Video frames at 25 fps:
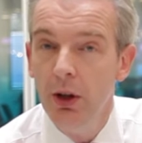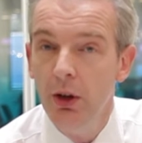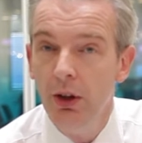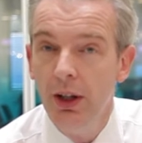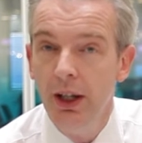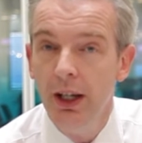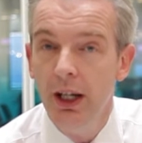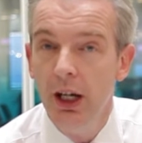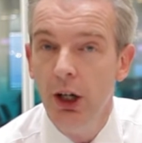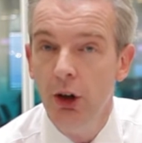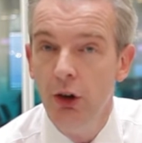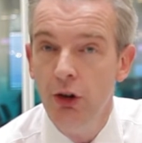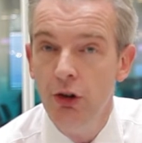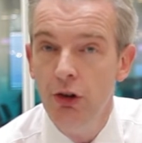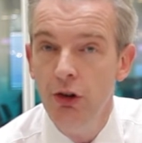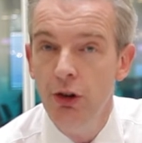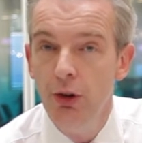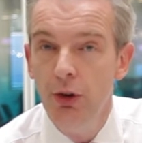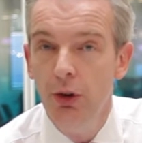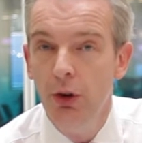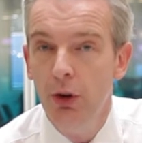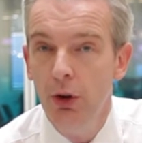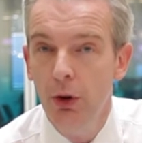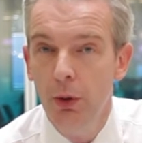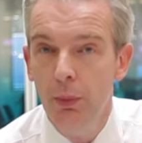looking at
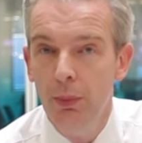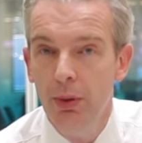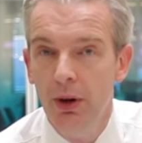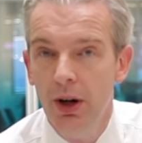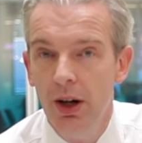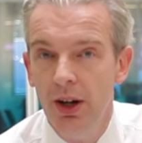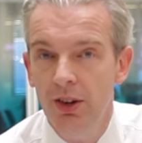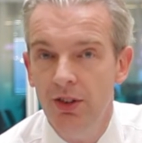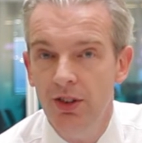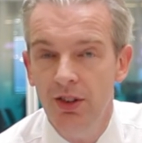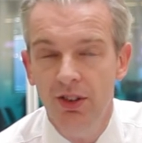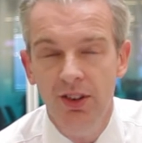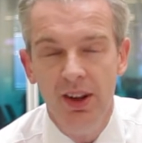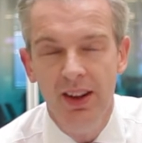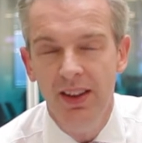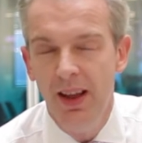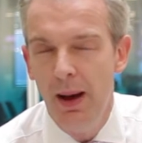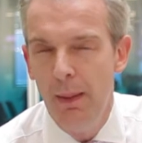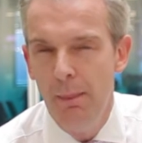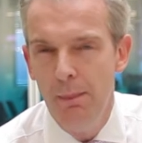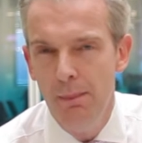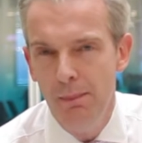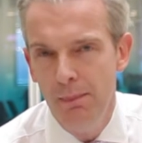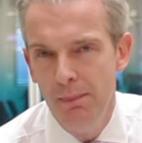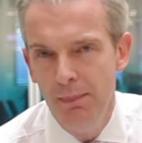crude oil prices and
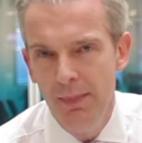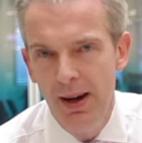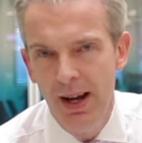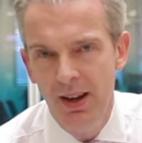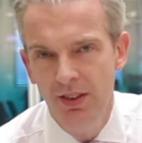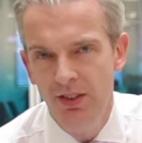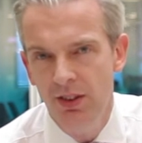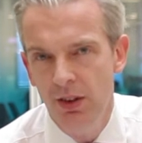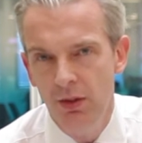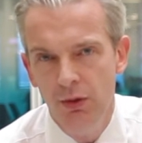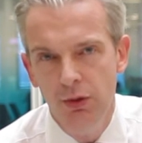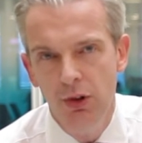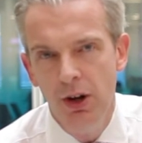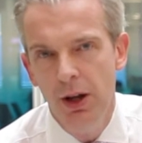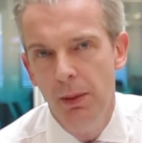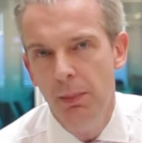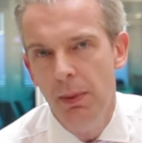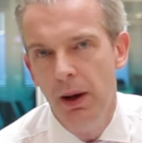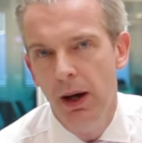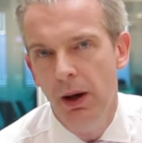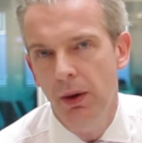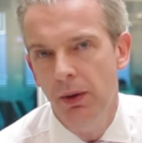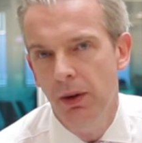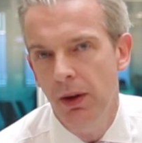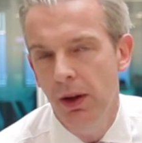that massive
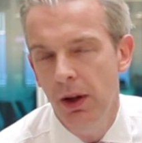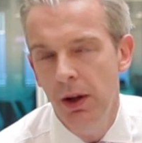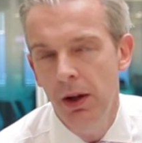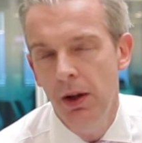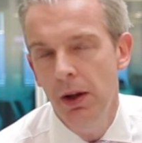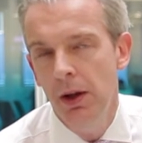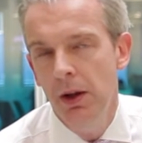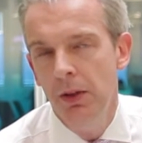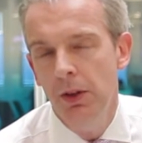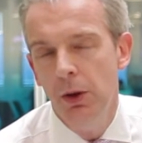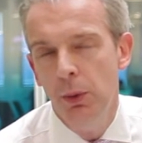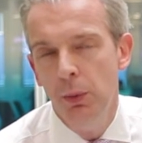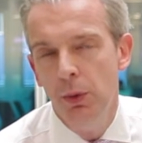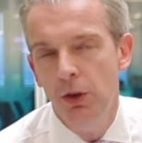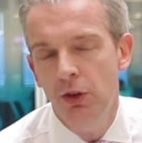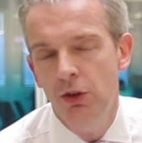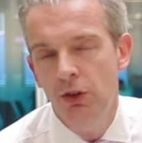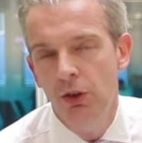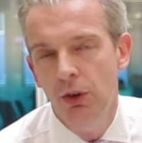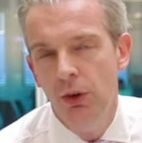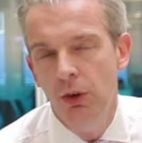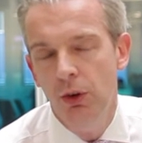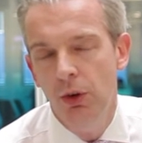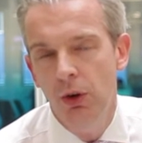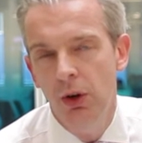rebound that we
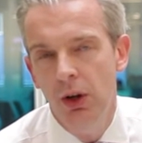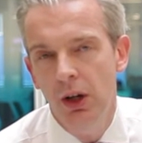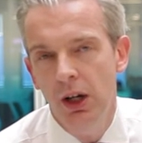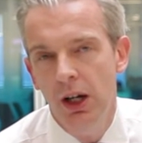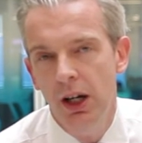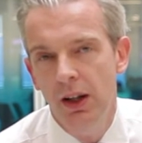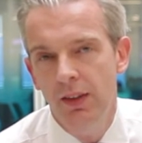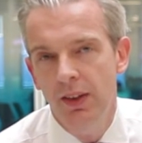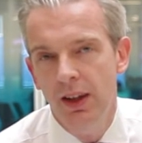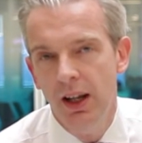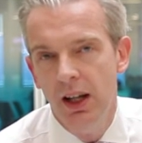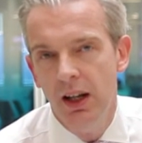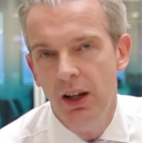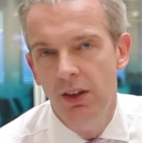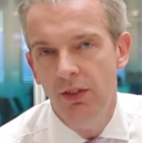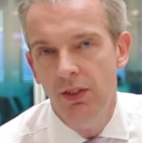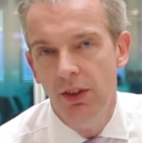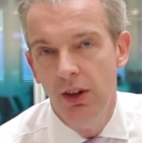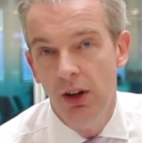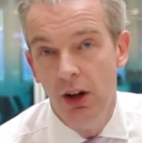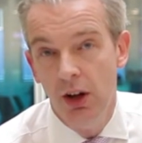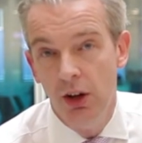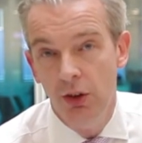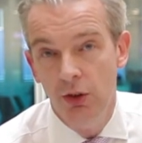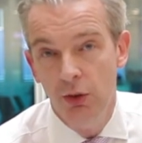saw at the end of the
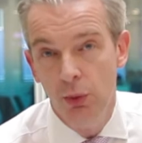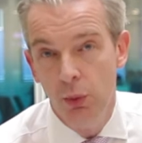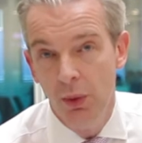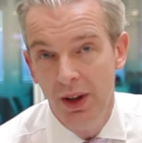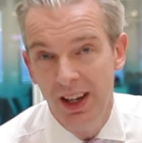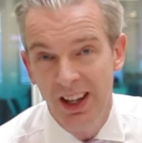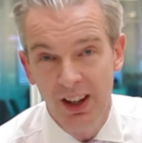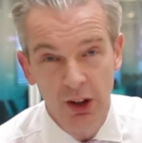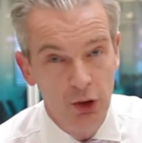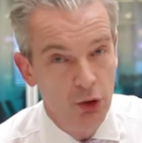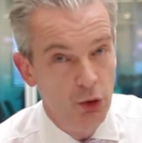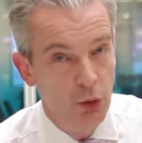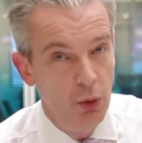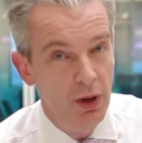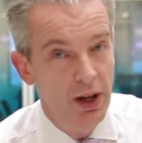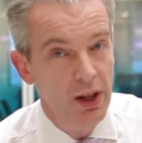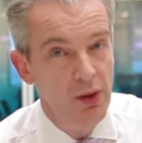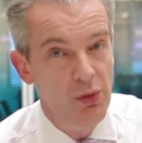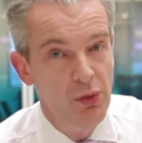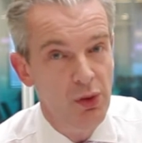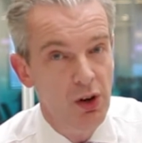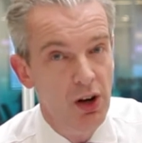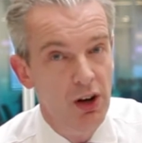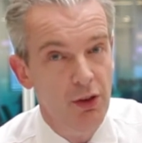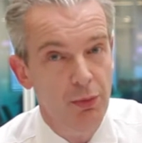last week, a
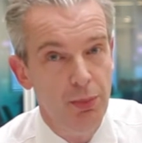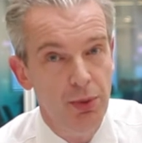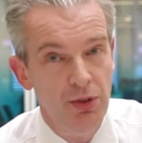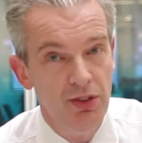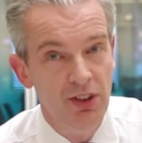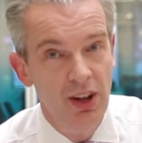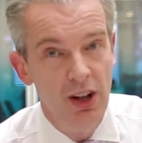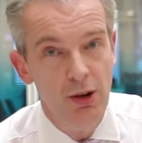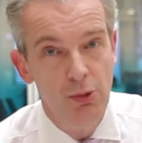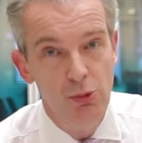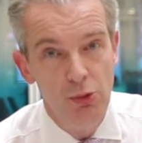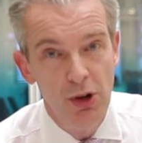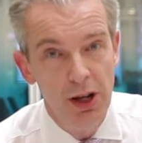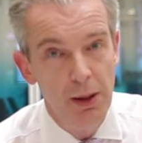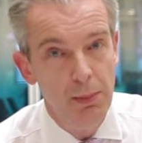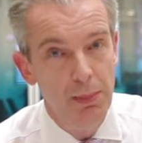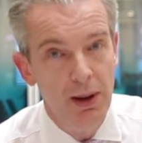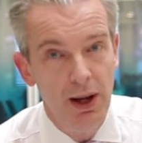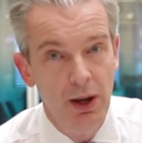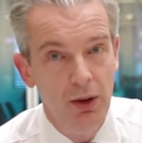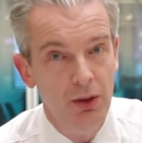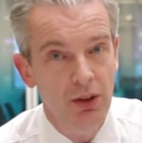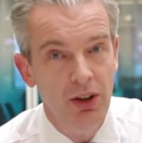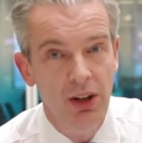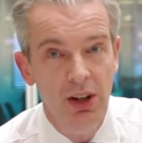25%
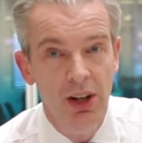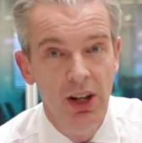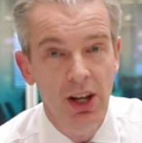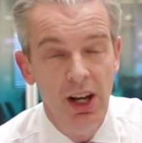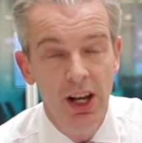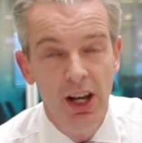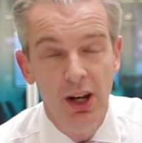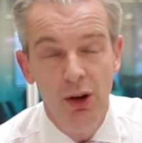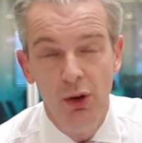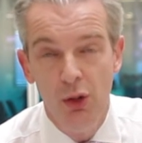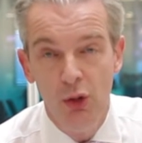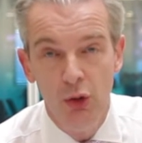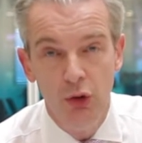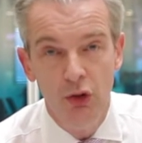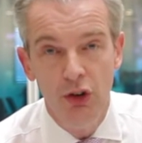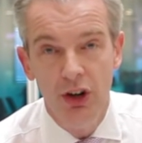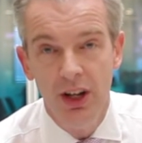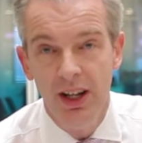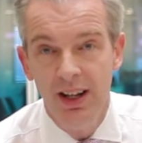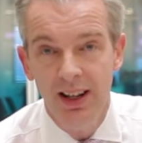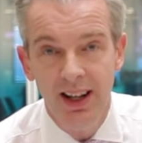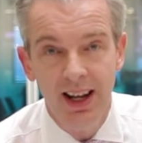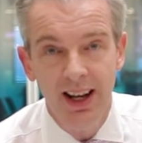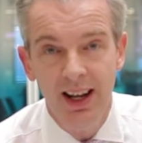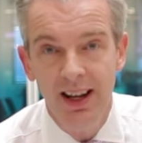rebound in
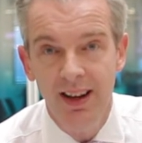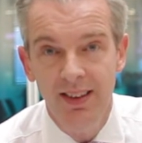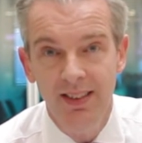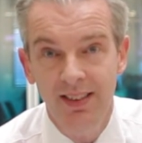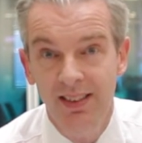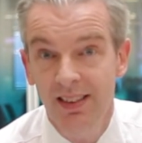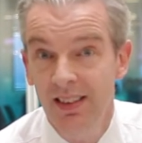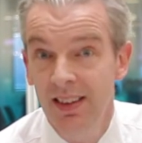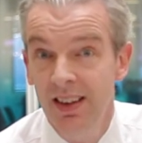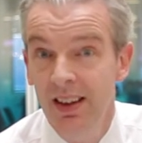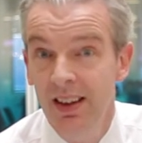three days